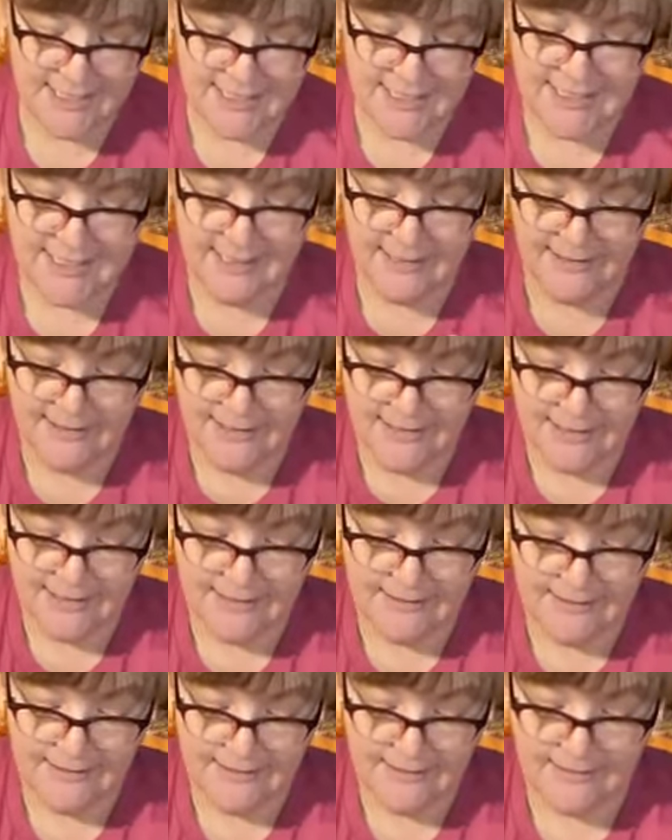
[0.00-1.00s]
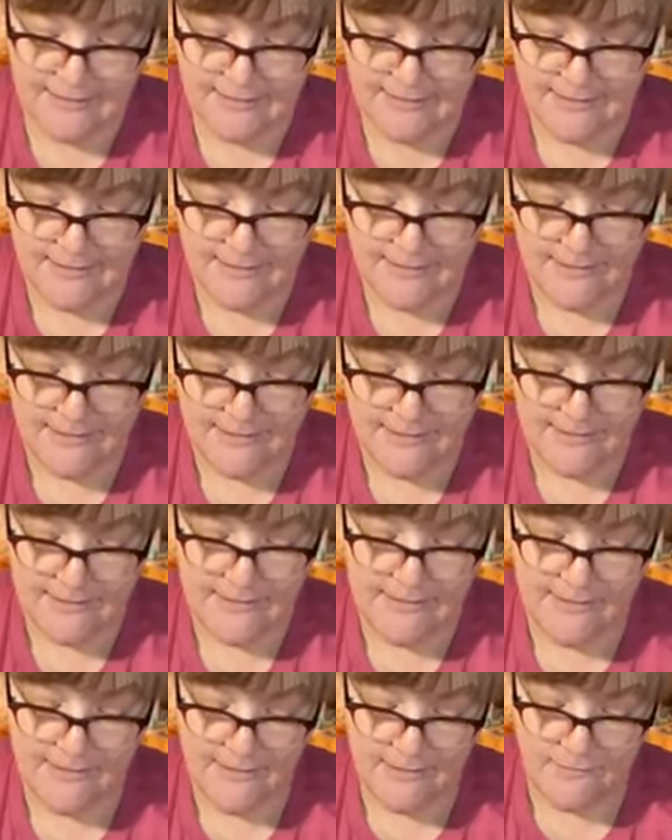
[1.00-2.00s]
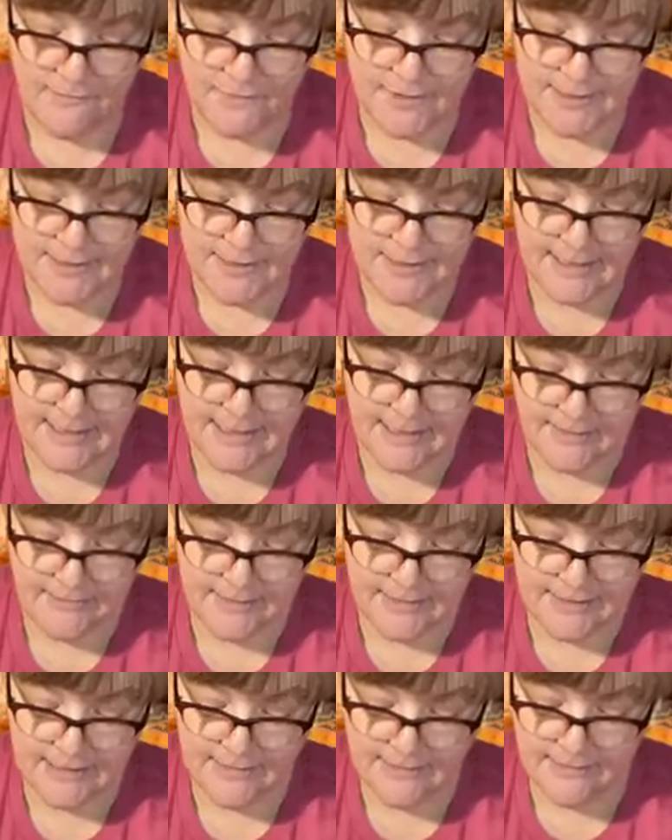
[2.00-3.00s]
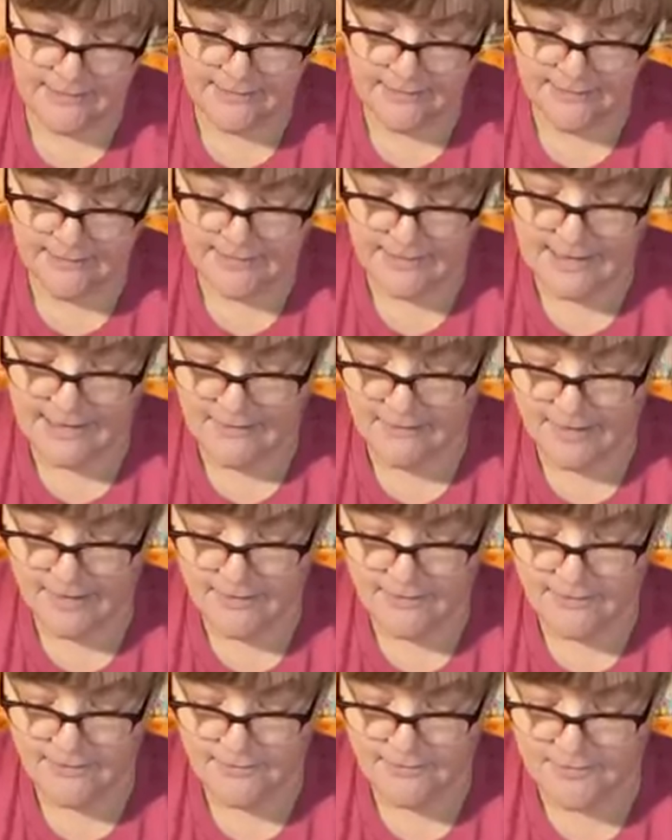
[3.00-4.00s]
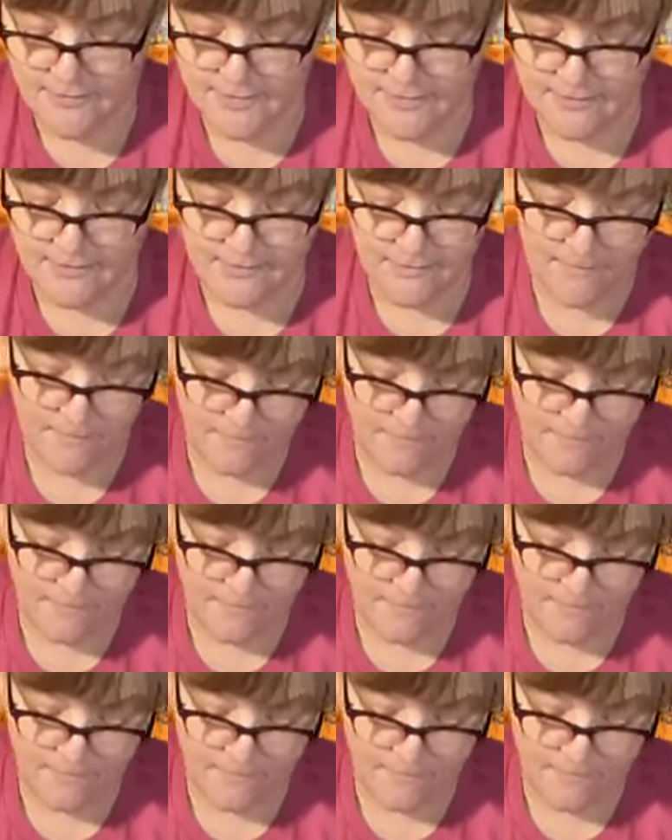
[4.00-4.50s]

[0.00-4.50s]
to seal it. We'll see how it goes.